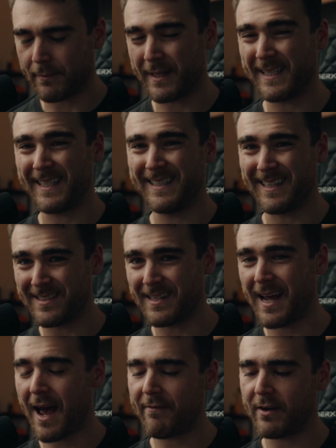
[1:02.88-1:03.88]
means he
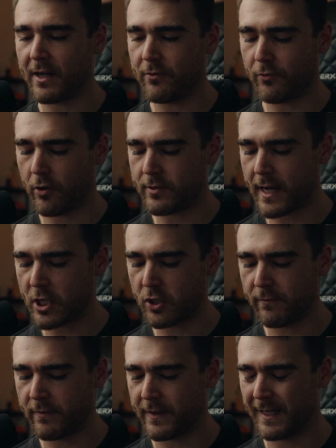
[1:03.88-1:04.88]
doesn't have it in
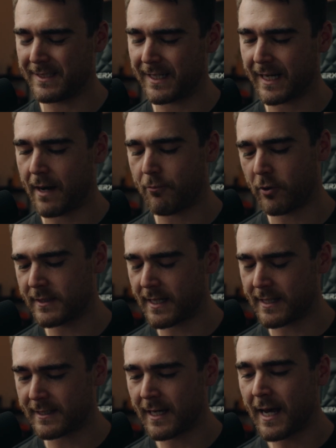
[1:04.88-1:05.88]
rotation for things like our
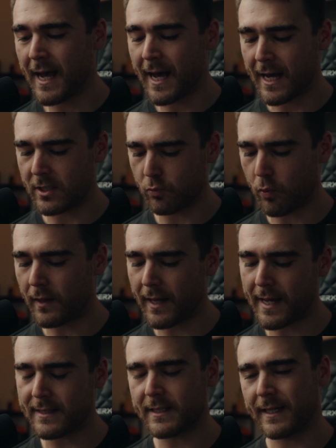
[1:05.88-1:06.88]
Princess, as well
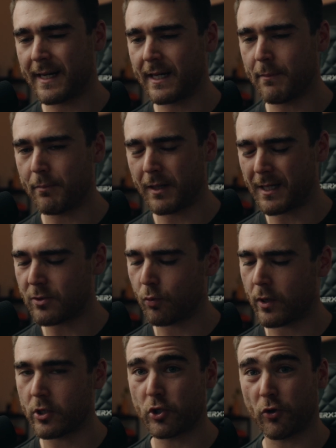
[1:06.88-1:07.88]
as getting a
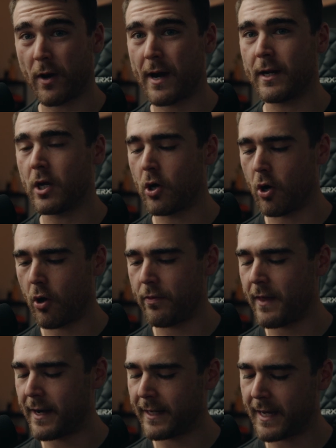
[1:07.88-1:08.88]
+1 trade
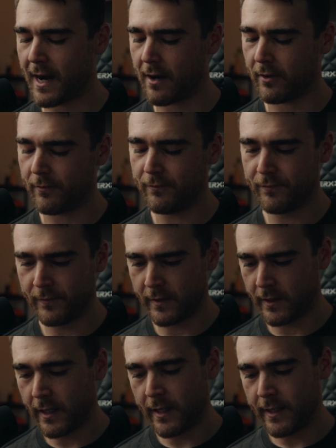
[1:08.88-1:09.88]
on that encounter.
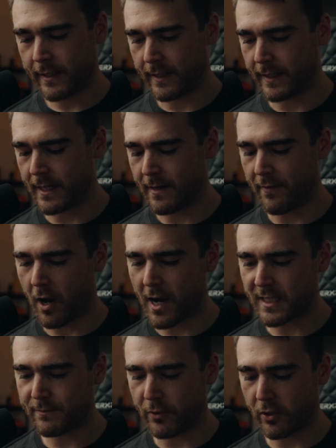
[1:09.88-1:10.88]
Going to get another
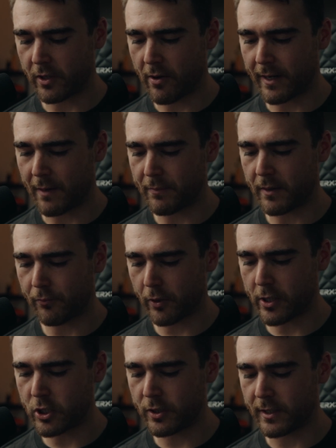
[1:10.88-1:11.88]
Ice Spirit going up the
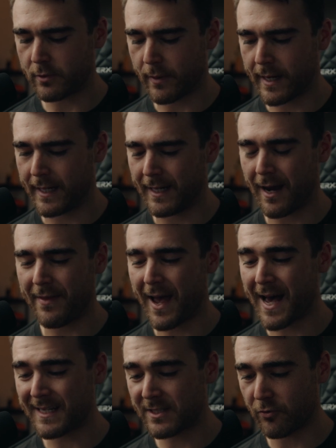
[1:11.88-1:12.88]
bridge. This way he either
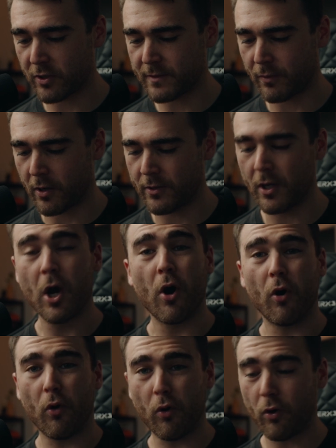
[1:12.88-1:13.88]
has to respond
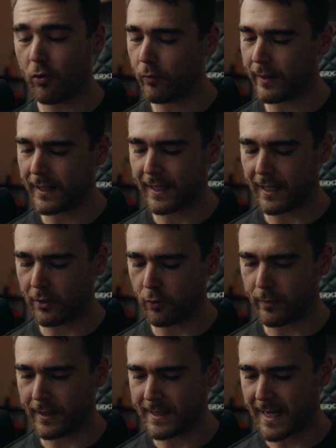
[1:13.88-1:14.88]
or we're going to get a
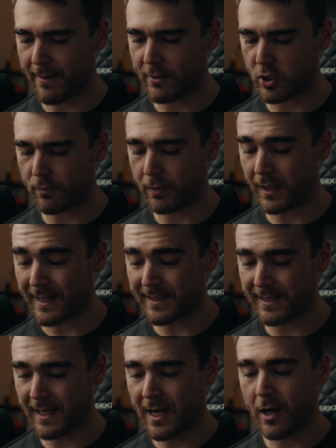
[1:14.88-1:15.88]
little bit of damage,
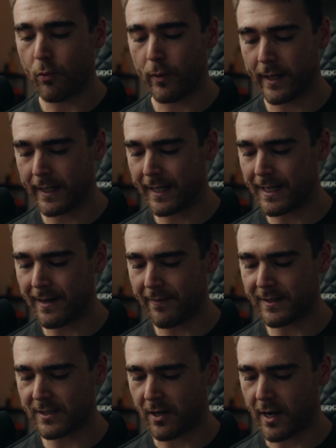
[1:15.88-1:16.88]
plus we're going to get
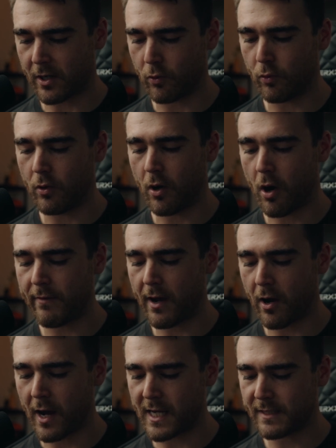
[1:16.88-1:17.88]
another cycle of
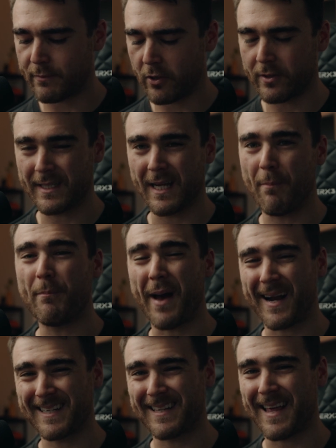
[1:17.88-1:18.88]
our Ice Spirit to get
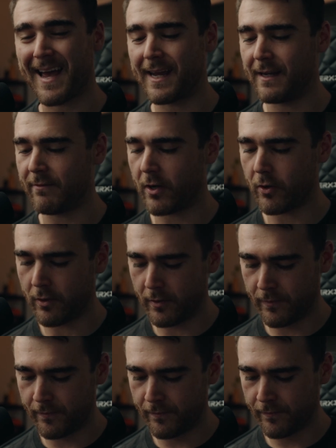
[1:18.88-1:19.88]
back to that Evo.
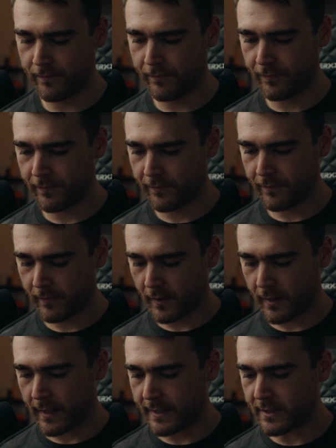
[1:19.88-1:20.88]

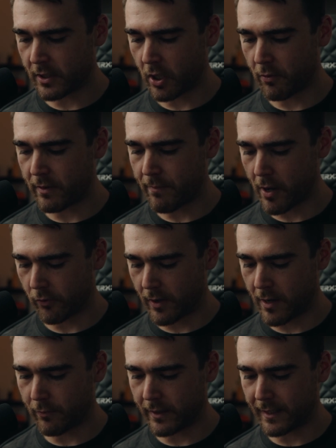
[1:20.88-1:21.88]
He's going to go with a Battle
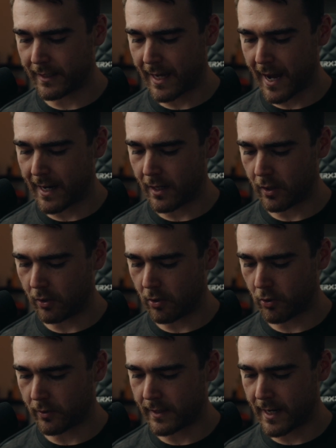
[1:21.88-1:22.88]
Ram. We're going to get a
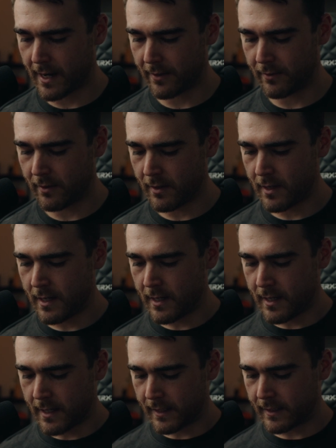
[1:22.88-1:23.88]
Lockdown.
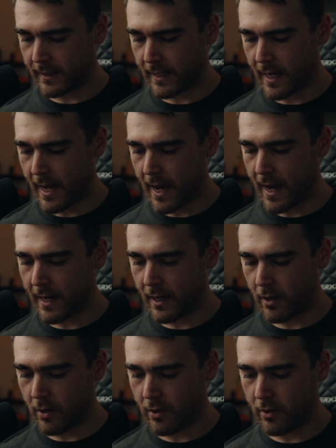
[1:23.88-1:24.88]
Going to get
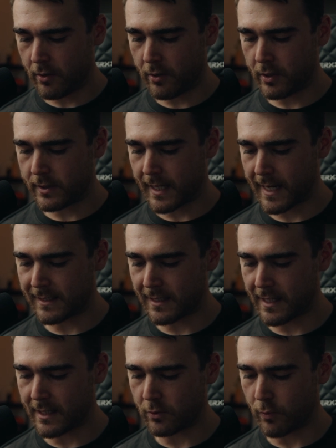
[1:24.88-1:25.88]
a
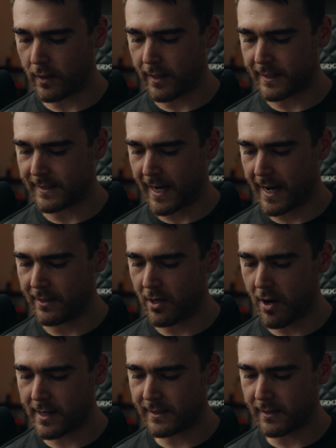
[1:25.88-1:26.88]
Tesla as well as a
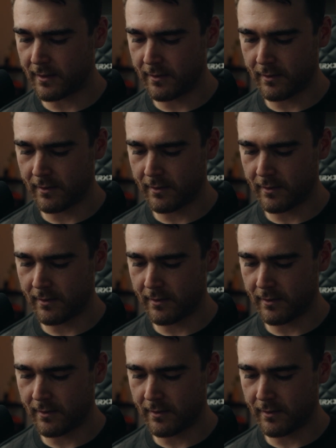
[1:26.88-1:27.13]
Knight.